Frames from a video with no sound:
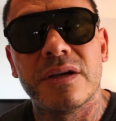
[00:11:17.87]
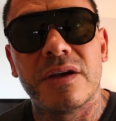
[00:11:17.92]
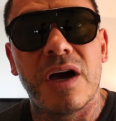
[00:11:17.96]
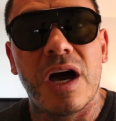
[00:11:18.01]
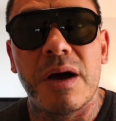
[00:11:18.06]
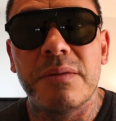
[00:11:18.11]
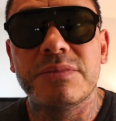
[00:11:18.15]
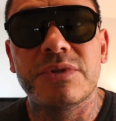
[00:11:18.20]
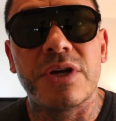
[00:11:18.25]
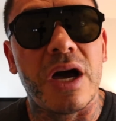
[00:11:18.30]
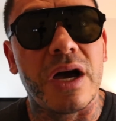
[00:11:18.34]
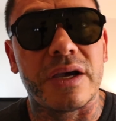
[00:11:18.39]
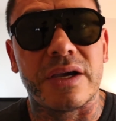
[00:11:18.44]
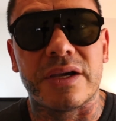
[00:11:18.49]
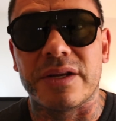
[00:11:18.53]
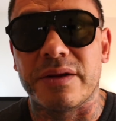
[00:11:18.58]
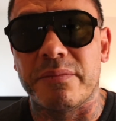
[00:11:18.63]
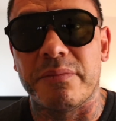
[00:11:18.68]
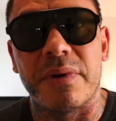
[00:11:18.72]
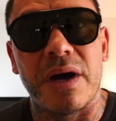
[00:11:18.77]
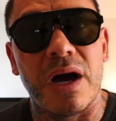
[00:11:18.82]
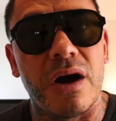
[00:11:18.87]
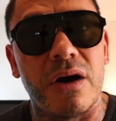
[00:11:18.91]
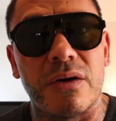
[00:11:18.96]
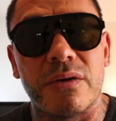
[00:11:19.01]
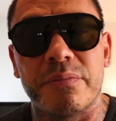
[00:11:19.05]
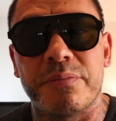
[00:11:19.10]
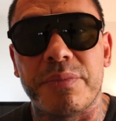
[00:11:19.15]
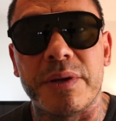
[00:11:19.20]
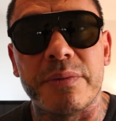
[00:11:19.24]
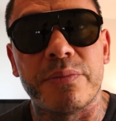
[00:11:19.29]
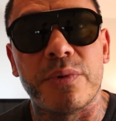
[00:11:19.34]
I'm talking
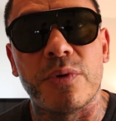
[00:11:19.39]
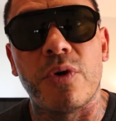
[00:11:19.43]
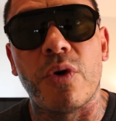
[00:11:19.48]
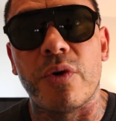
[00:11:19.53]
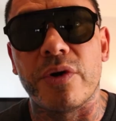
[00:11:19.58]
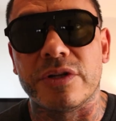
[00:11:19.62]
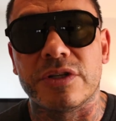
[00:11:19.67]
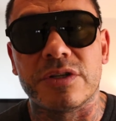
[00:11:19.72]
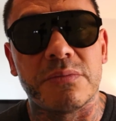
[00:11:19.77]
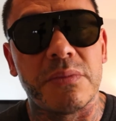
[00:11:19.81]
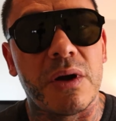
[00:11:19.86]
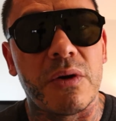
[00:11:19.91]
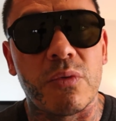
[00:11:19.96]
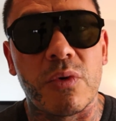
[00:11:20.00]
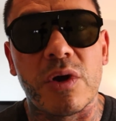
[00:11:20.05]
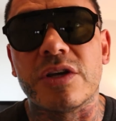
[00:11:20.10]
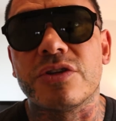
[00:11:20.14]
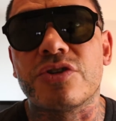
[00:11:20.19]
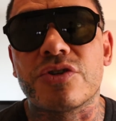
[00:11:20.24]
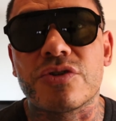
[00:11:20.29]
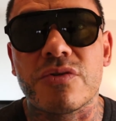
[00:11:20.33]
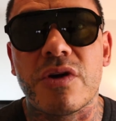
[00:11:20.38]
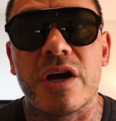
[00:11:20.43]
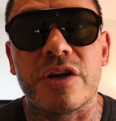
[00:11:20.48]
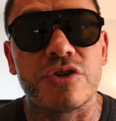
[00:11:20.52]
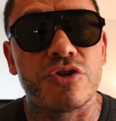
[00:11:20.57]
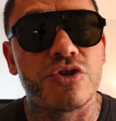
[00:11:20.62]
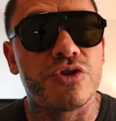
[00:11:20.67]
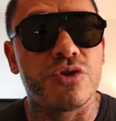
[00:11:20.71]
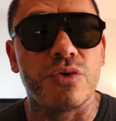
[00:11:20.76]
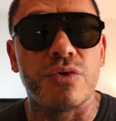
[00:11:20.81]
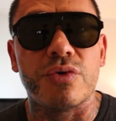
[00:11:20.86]
about people going to my
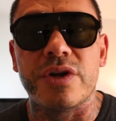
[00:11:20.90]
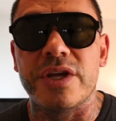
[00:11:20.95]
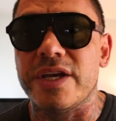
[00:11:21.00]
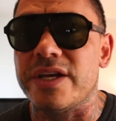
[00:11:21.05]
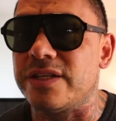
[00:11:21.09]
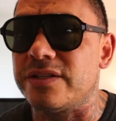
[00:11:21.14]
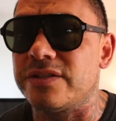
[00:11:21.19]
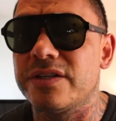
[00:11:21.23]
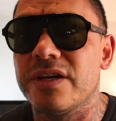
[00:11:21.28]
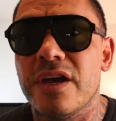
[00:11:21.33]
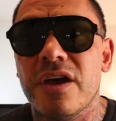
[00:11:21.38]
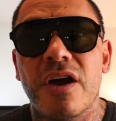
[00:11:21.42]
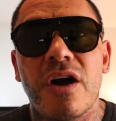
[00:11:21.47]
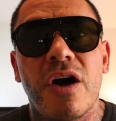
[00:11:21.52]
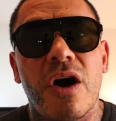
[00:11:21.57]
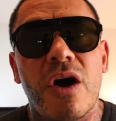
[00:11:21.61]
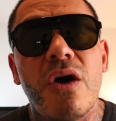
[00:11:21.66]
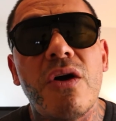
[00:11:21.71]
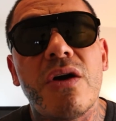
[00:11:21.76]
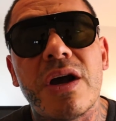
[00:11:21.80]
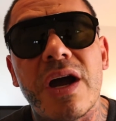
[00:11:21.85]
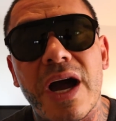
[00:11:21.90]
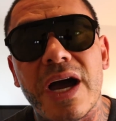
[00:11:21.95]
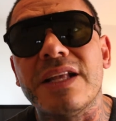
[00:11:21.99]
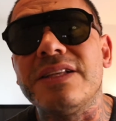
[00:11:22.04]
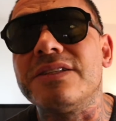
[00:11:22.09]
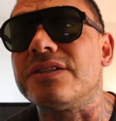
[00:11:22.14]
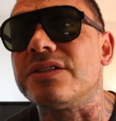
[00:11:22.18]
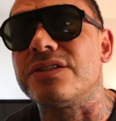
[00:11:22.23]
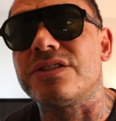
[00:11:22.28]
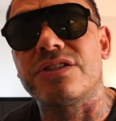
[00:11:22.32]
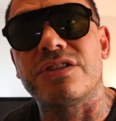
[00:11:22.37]
restaurant, shootings, all
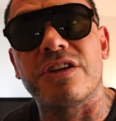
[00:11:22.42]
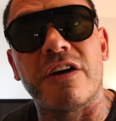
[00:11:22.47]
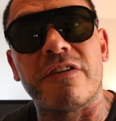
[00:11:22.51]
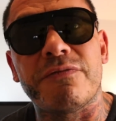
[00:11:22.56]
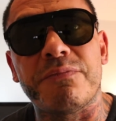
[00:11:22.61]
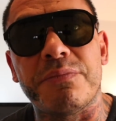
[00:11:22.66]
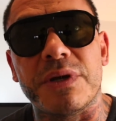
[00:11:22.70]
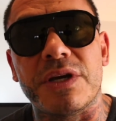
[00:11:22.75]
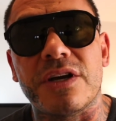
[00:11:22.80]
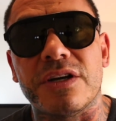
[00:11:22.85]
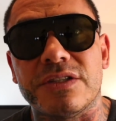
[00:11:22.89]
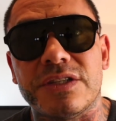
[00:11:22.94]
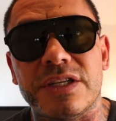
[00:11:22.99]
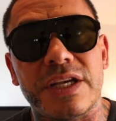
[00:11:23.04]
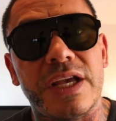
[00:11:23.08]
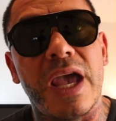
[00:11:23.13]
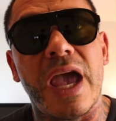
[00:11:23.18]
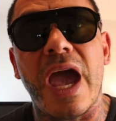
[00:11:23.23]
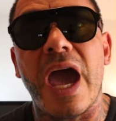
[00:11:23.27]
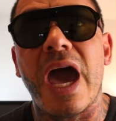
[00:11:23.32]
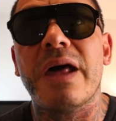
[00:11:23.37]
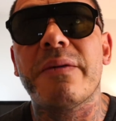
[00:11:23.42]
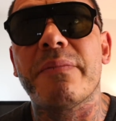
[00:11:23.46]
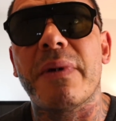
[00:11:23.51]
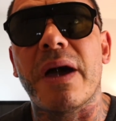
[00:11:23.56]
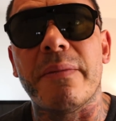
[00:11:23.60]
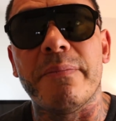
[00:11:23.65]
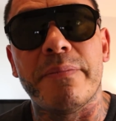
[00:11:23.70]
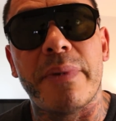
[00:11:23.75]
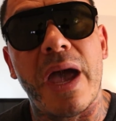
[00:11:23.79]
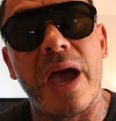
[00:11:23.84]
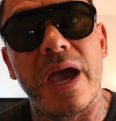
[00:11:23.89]
kinds of stuff, because he had
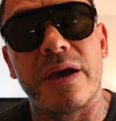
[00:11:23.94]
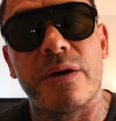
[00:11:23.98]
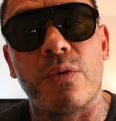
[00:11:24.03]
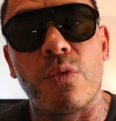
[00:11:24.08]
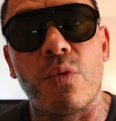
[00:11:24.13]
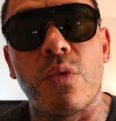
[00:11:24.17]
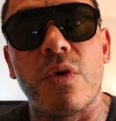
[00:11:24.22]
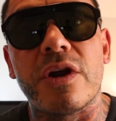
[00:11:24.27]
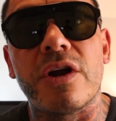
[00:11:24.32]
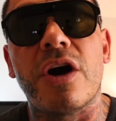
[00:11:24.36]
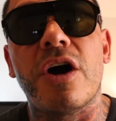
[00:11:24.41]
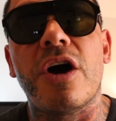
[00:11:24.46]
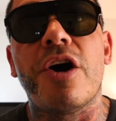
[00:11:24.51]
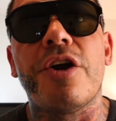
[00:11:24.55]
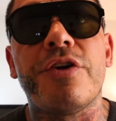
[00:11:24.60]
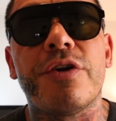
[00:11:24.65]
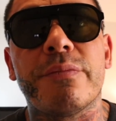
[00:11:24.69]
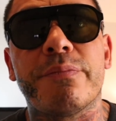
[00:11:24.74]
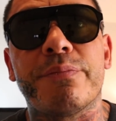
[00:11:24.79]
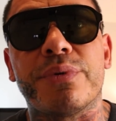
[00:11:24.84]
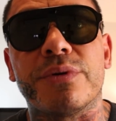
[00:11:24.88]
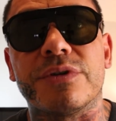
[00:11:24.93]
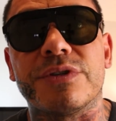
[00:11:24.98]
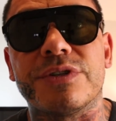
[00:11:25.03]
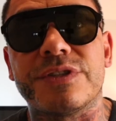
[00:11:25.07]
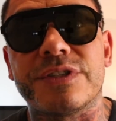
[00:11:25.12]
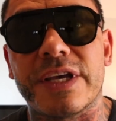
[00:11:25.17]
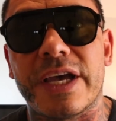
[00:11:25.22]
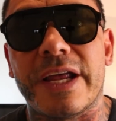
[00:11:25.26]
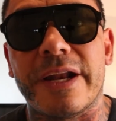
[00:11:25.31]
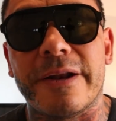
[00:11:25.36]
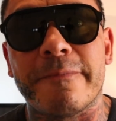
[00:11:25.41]
my back
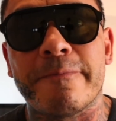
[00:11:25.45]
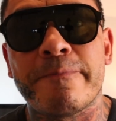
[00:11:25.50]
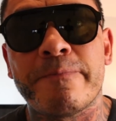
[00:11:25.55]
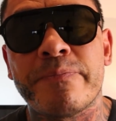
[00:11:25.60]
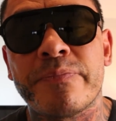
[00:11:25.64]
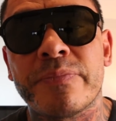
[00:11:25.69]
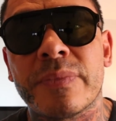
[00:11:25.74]
100%.